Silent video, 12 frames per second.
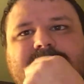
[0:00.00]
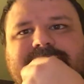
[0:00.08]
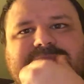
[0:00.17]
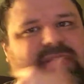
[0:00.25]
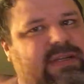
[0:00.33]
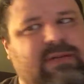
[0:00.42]

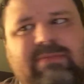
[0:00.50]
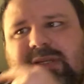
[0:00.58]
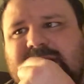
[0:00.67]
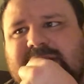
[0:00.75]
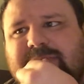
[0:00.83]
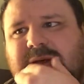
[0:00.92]

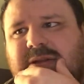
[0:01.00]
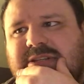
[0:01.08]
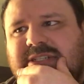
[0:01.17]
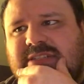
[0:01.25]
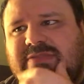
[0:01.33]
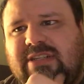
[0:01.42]
"Humblest
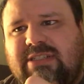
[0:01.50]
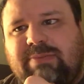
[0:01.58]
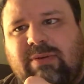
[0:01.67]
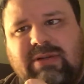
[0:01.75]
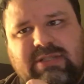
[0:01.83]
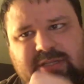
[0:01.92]
apologies for
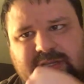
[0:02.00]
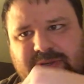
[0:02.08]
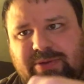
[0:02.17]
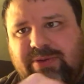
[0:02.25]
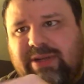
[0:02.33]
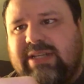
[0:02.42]
disappointing
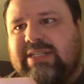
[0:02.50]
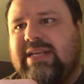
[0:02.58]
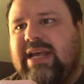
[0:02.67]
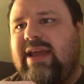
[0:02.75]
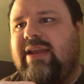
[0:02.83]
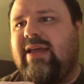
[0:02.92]
you," he
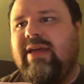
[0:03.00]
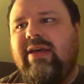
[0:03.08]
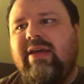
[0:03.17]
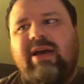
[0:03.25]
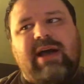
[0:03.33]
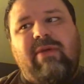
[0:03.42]
said.
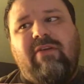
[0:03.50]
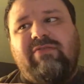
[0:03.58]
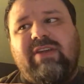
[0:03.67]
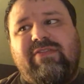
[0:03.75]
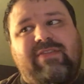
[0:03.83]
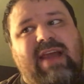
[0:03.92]
"I'm
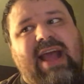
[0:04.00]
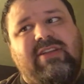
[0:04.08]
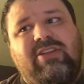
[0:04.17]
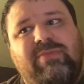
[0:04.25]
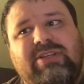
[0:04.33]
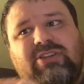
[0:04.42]
awfully flattered
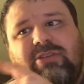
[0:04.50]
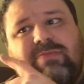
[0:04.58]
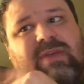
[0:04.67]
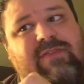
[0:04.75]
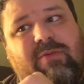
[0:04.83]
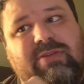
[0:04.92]
you mistook
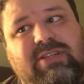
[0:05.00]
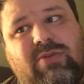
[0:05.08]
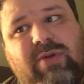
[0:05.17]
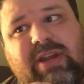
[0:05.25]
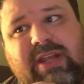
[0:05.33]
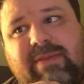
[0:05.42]
me for Prince
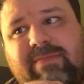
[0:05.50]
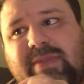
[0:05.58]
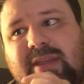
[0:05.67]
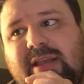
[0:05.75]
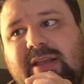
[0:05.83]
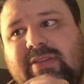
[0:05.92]
Gwydion.
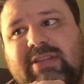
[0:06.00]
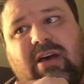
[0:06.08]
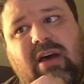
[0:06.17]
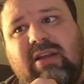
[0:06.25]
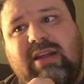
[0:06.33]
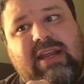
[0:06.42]
There's
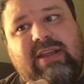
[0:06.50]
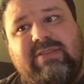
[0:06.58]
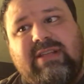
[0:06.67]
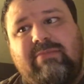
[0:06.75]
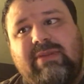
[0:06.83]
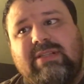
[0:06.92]
hardly any
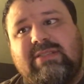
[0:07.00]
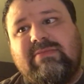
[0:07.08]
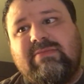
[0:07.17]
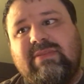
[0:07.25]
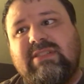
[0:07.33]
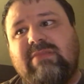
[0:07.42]
resemblance,
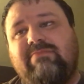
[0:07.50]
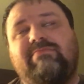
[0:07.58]
except